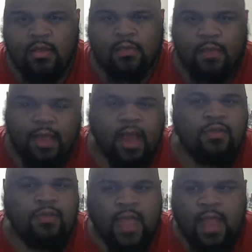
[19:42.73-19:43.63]
But
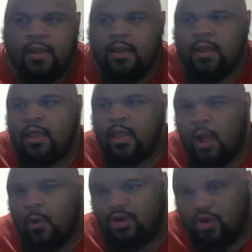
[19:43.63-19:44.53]
other than that, I
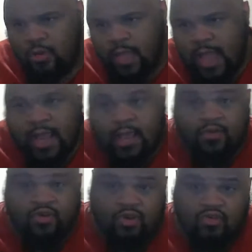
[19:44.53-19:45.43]
want you to I
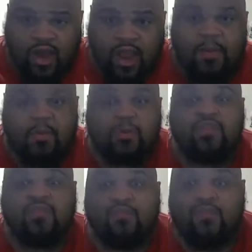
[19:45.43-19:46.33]
want you to subscribe, I want you
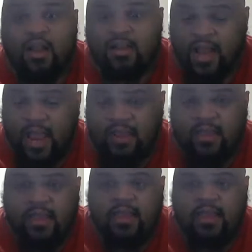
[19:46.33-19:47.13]
to have a fun day